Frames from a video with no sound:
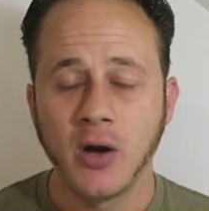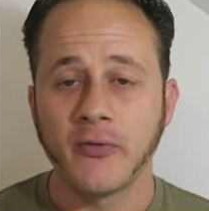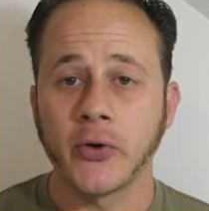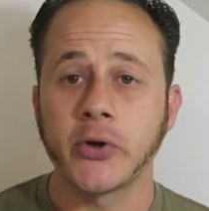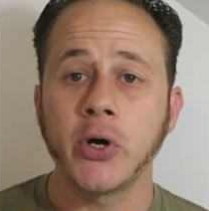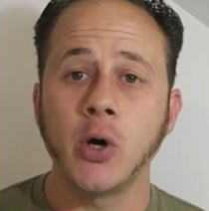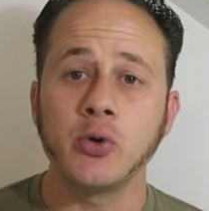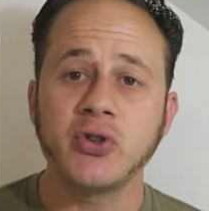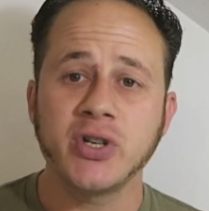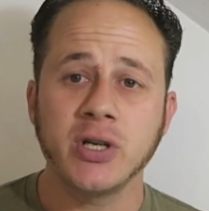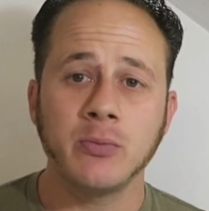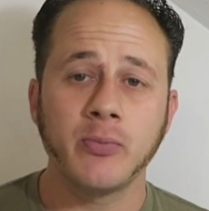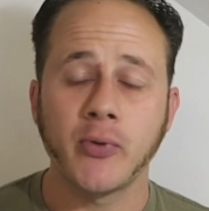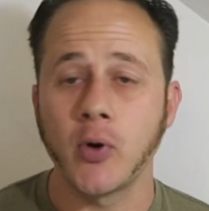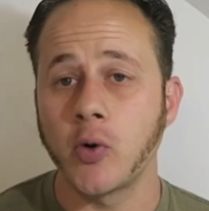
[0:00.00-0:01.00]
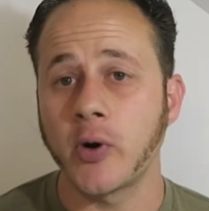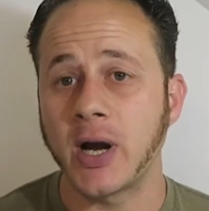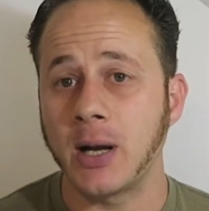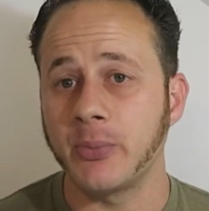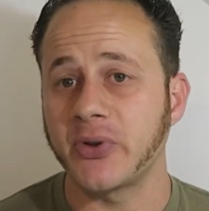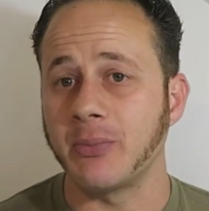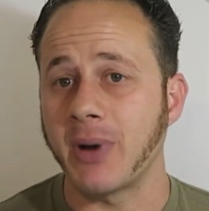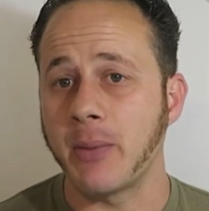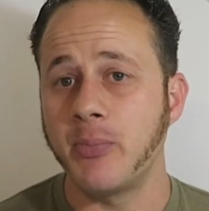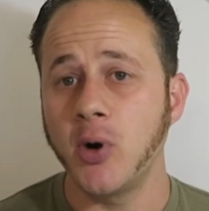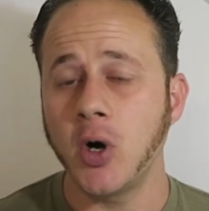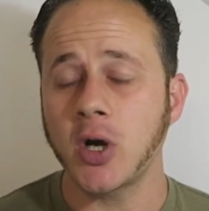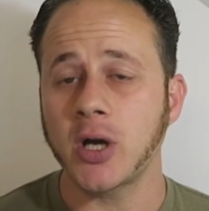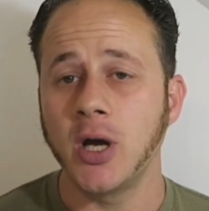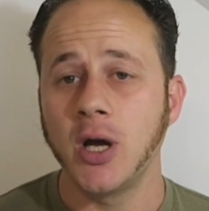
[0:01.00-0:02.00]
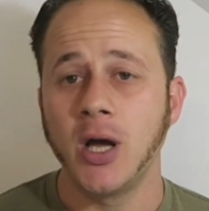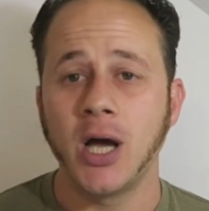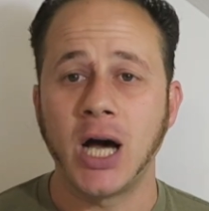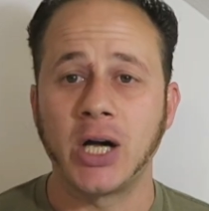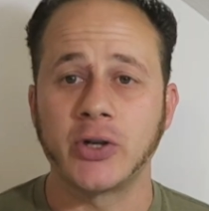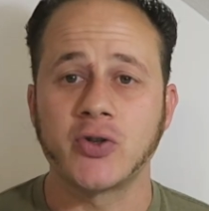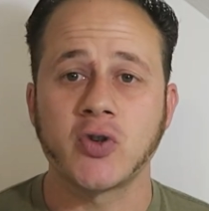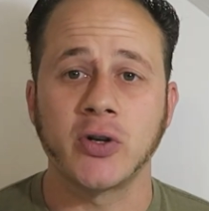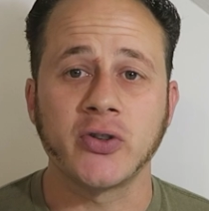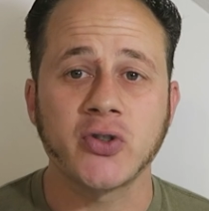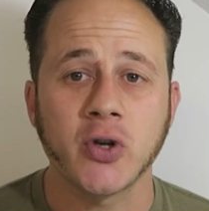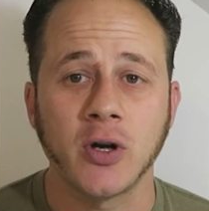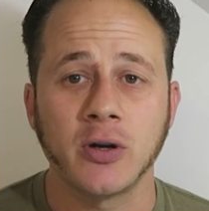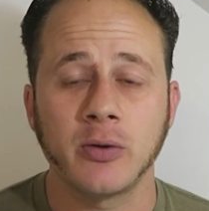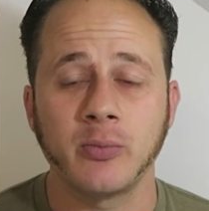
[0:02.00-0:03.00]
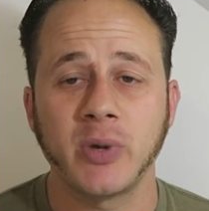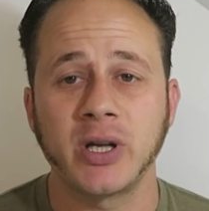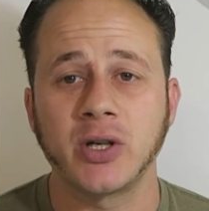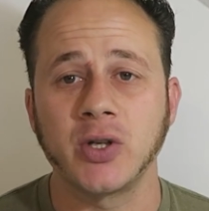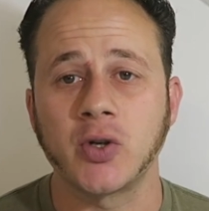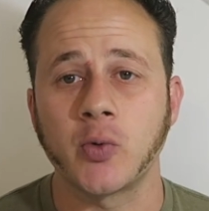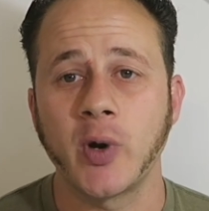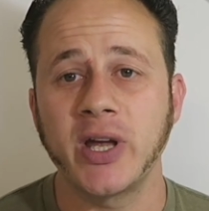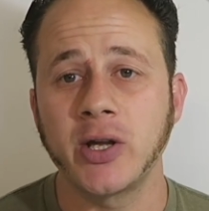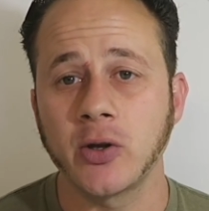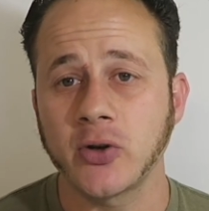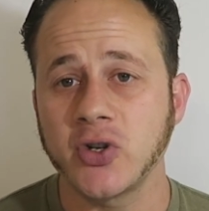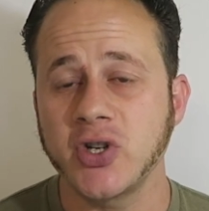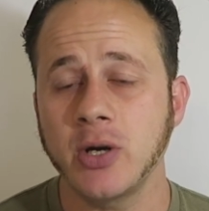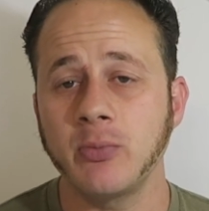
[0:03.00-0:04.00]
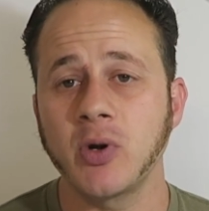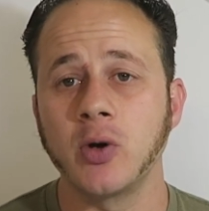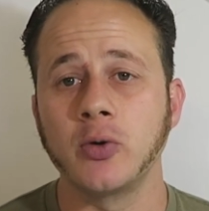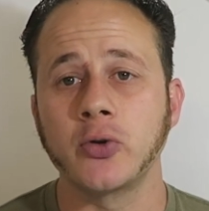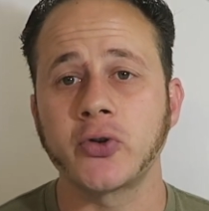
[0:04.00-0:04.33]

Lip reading: For coaching, programs, and my book, How to Train Strongman in a Regular Gym, go to